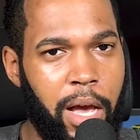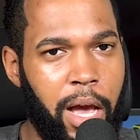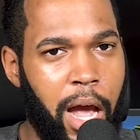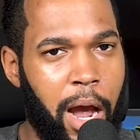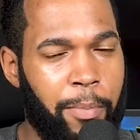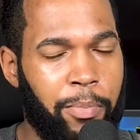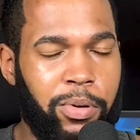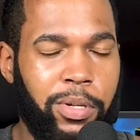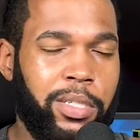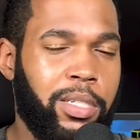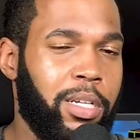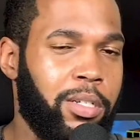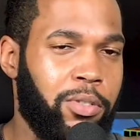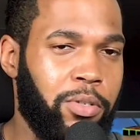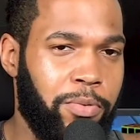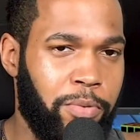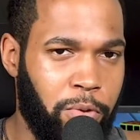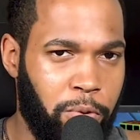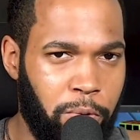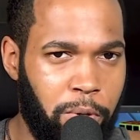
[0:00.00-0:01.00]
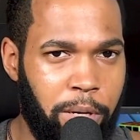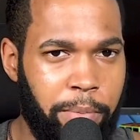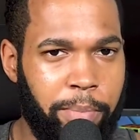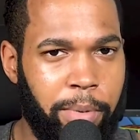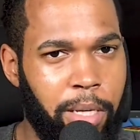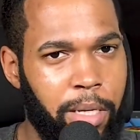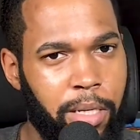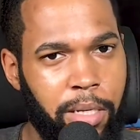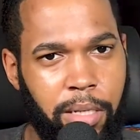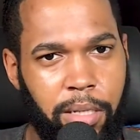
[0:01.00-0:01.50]
I appreciate you for joining
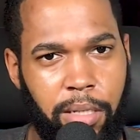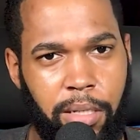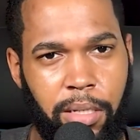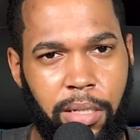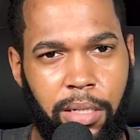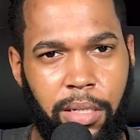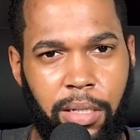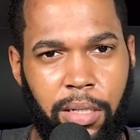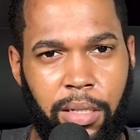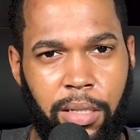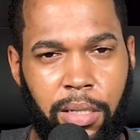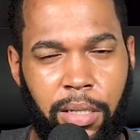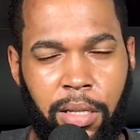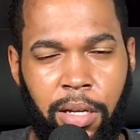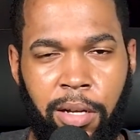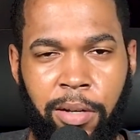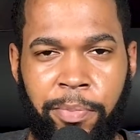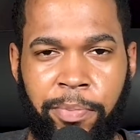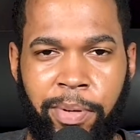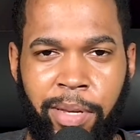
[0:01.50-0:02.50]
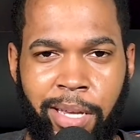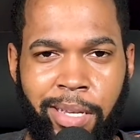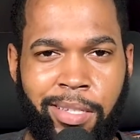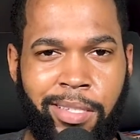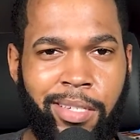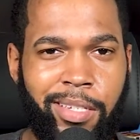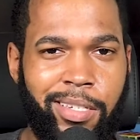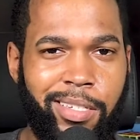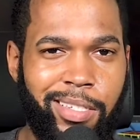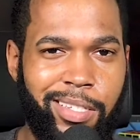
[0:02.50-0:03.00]
me. Love,
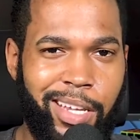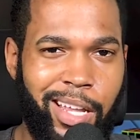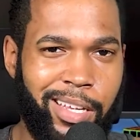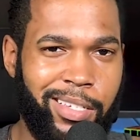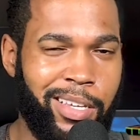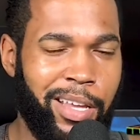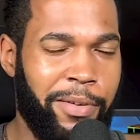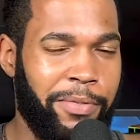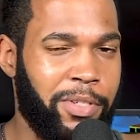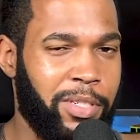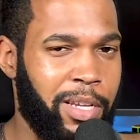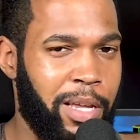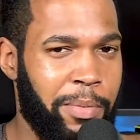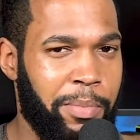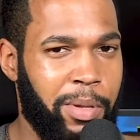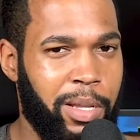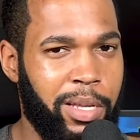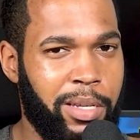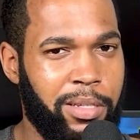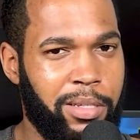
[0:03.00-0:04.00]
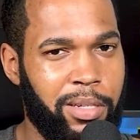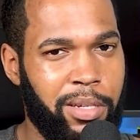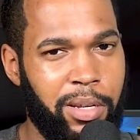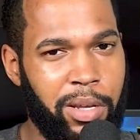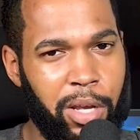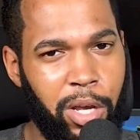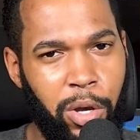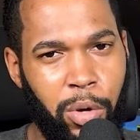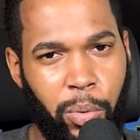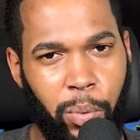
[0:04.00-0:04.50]
peace, stay safe, stay blessed.
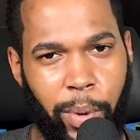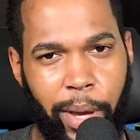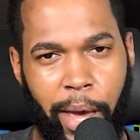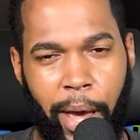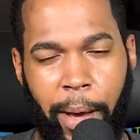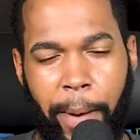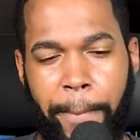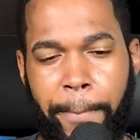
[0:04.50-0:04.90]
We out.